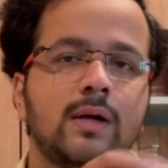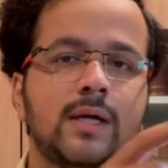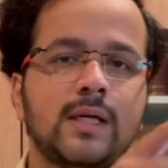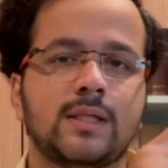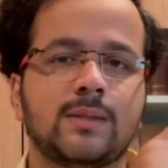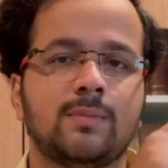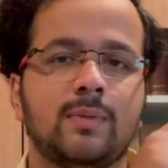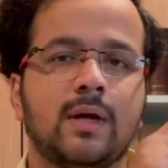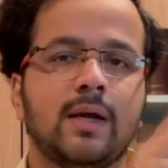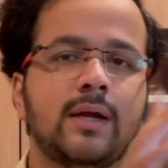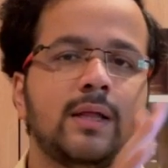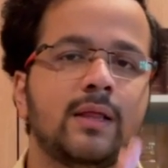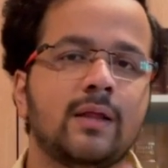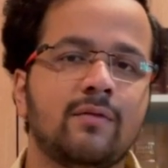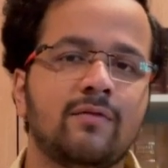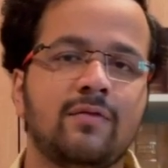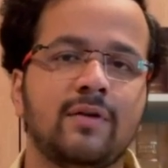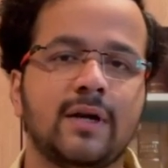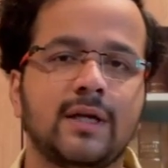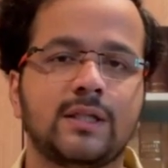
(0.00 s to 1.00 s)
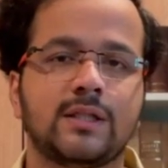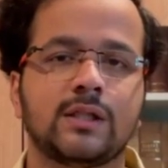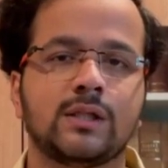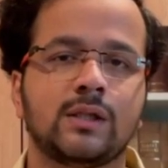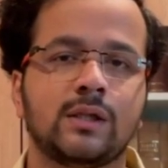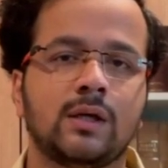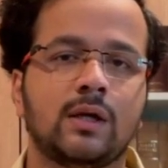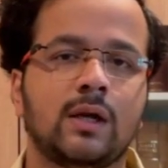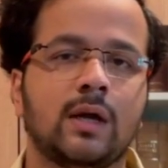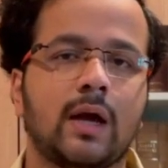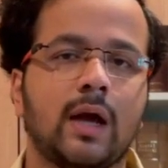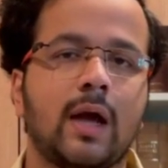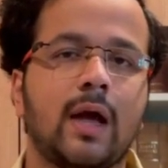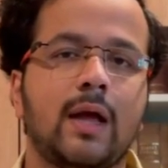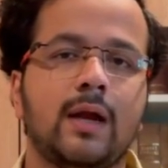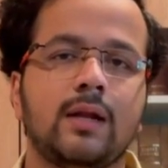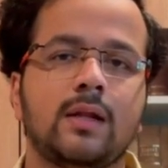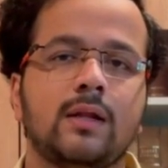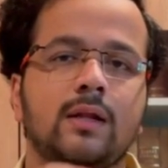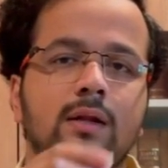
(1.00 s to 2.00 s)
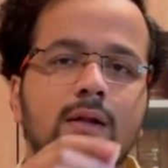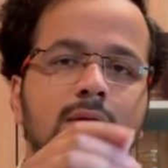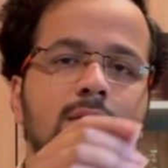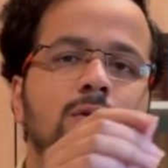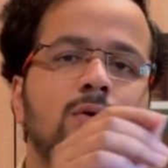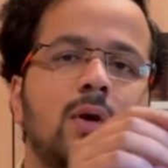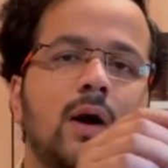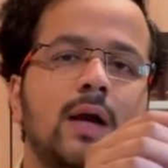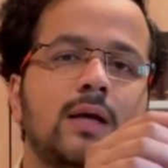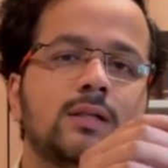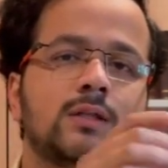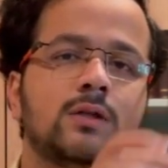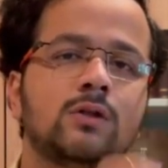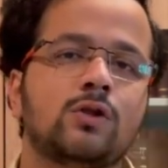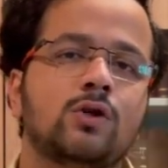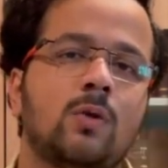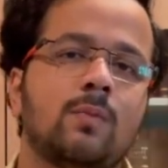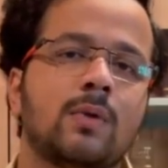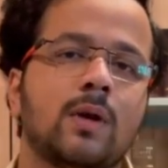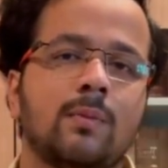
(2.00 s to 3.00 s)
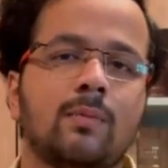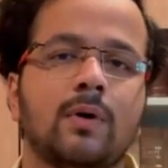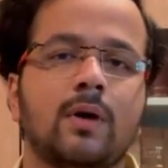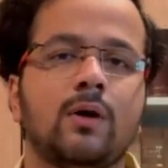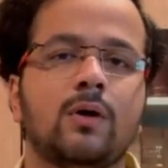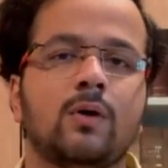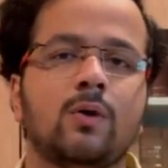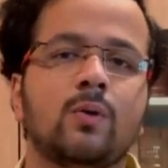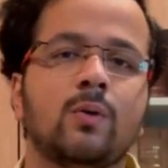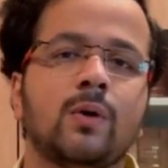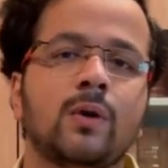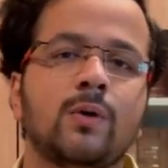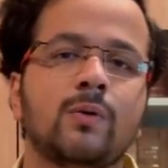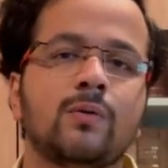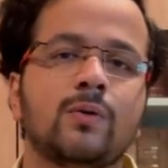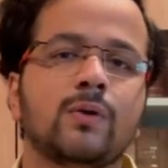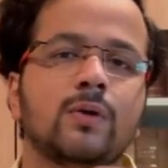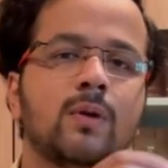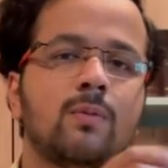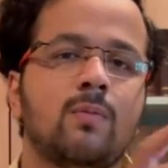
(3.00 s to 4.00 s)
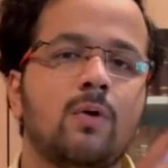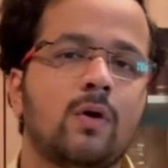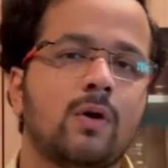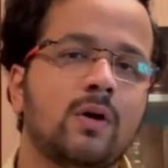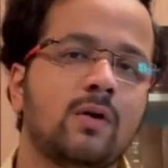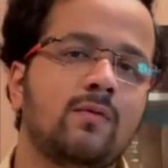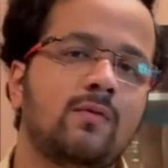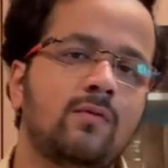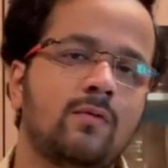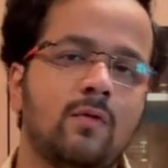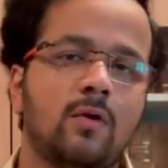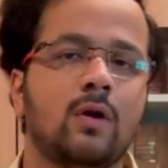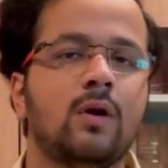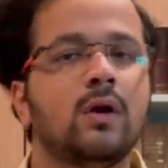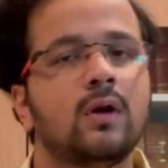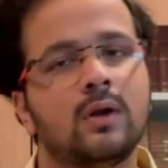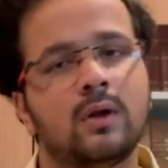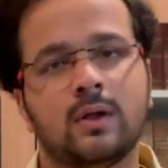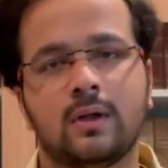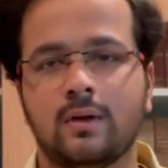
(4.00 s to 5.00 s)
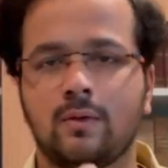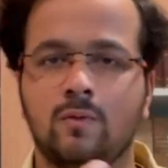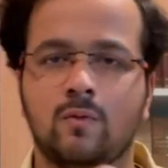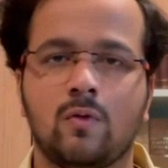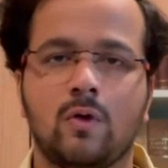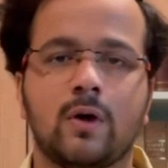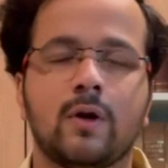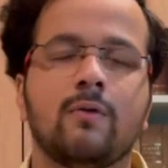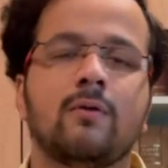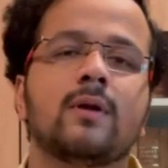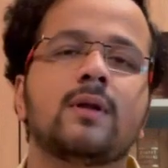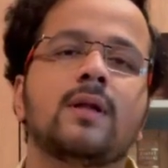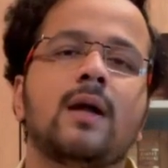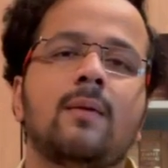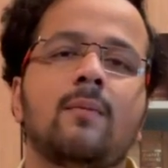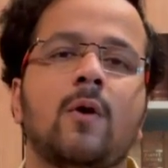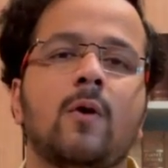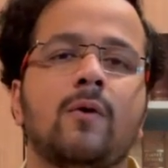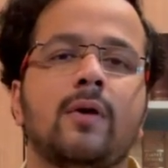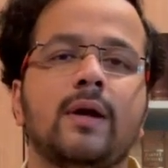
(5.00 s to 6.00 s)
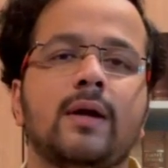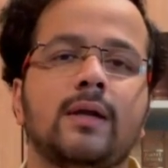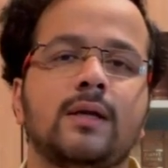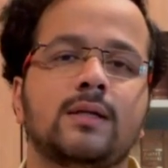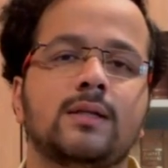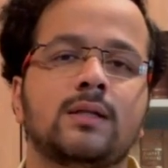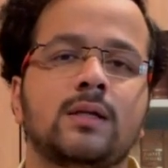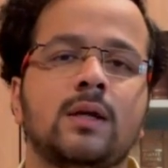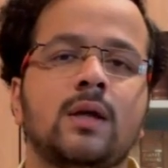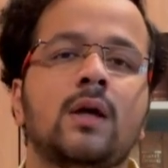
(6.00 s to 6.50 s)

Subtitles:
displayed in the fridge, and you ask the shopkeeper to give you the bottle for whatever the amount it is.